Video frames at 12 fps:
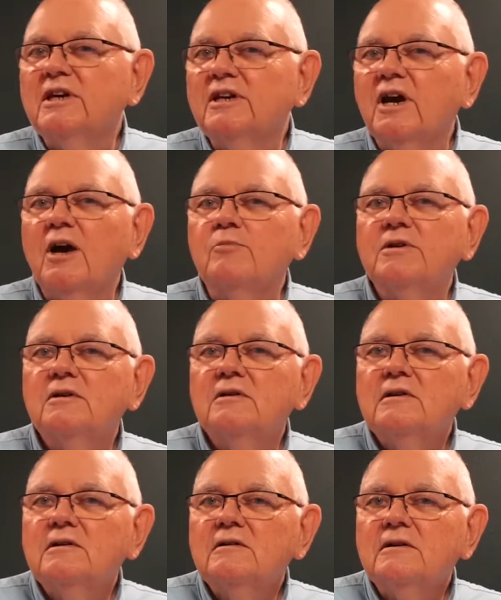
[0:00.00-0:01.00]
and up,
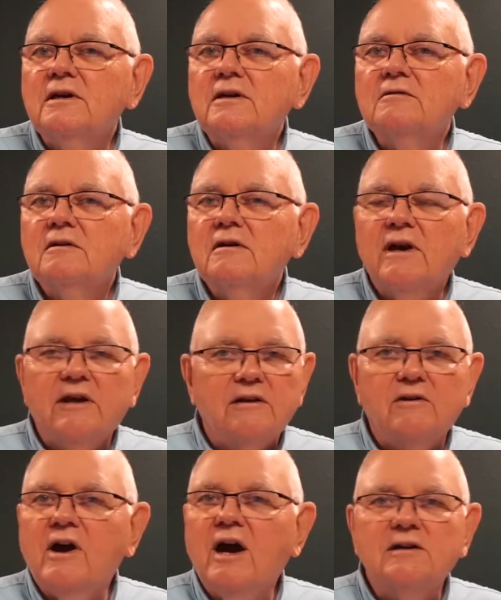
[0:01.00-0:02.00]
okay? And they're
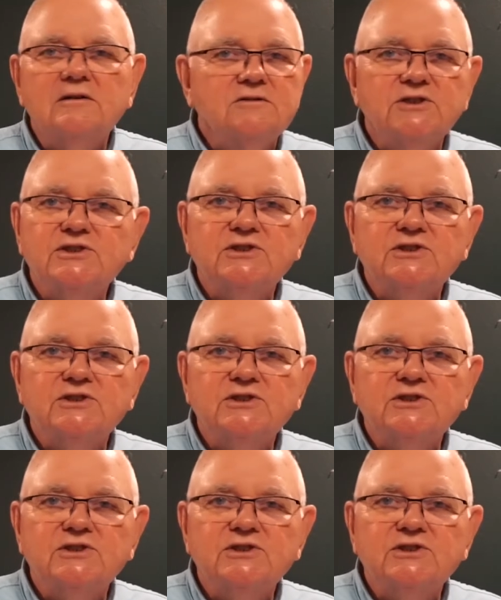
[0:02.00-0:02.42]
not just